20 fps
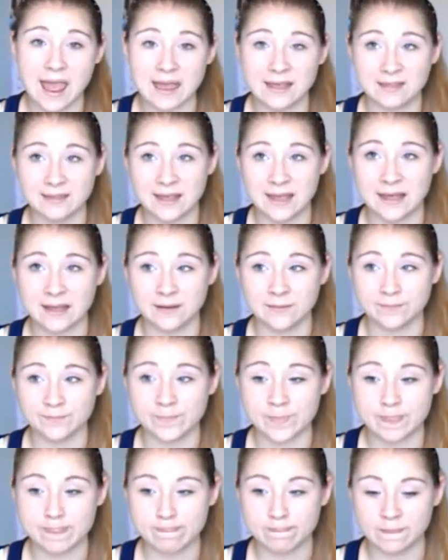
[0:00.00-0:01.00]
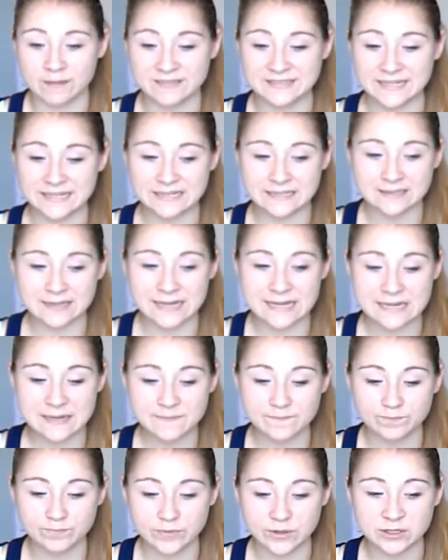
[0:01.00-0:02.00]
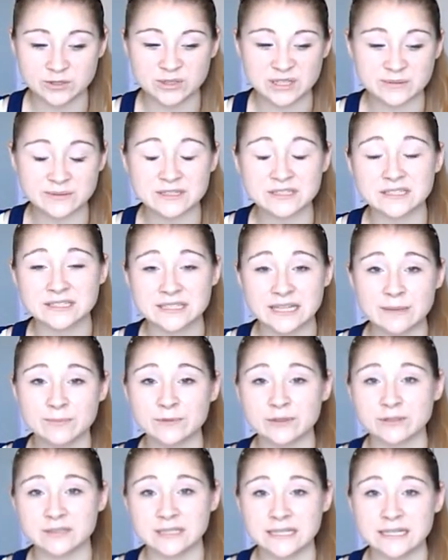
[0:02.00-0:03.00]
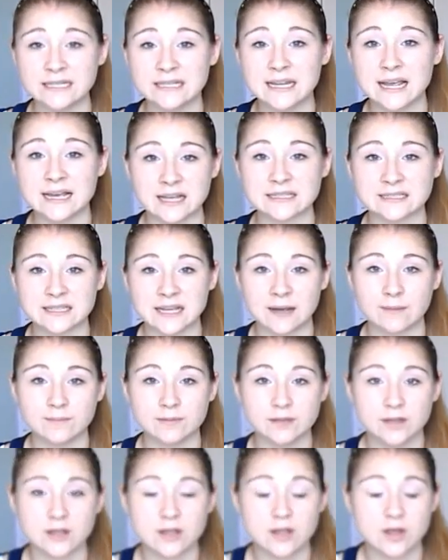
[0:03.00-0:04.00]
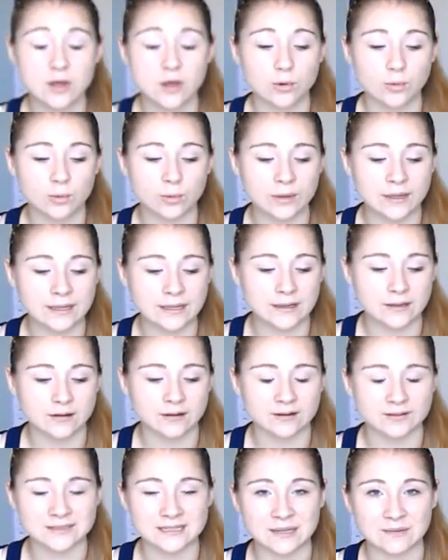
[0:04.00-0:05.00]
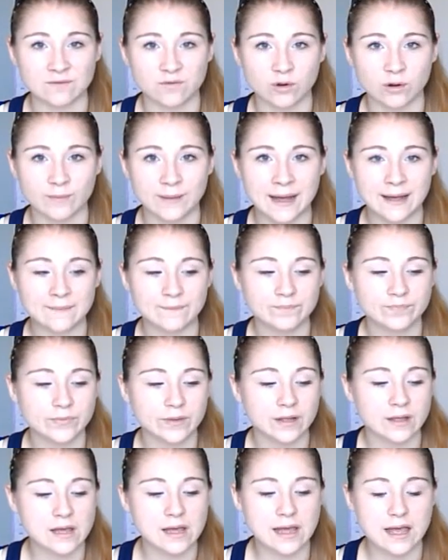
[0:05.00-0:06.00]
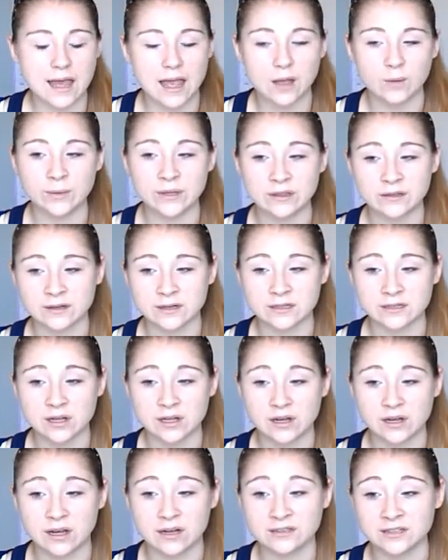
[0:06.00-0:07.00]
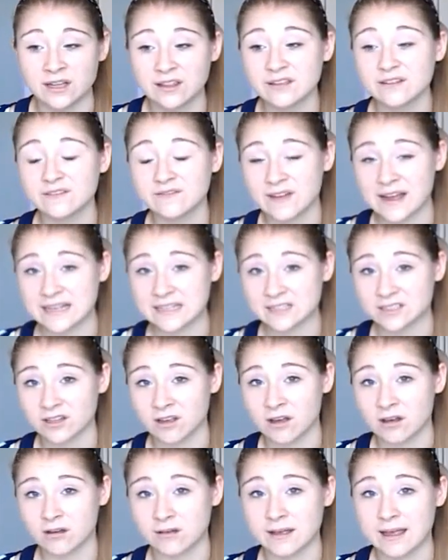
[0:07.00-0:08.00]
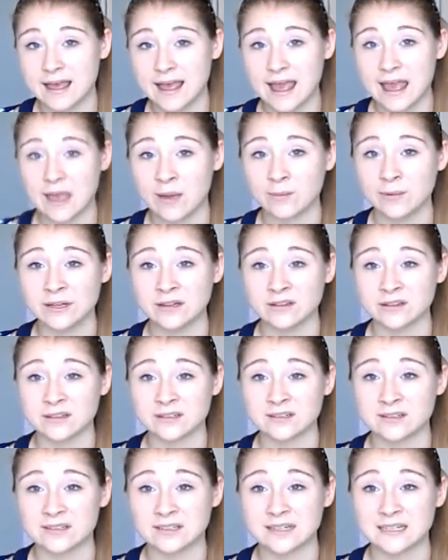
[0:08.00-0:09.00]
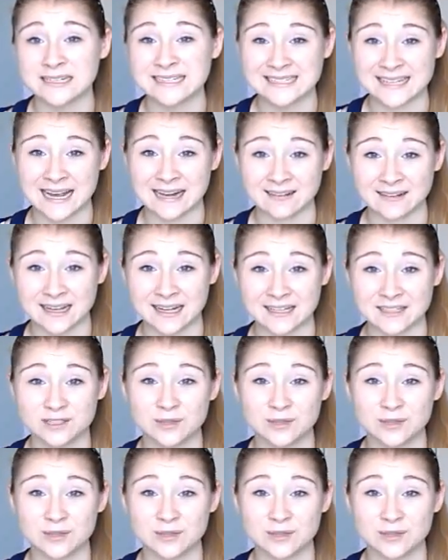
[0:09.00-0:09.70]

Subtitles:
And then the second night, it was pretty much the same routine, except same format. We learned another fight song, and we learned a sideline.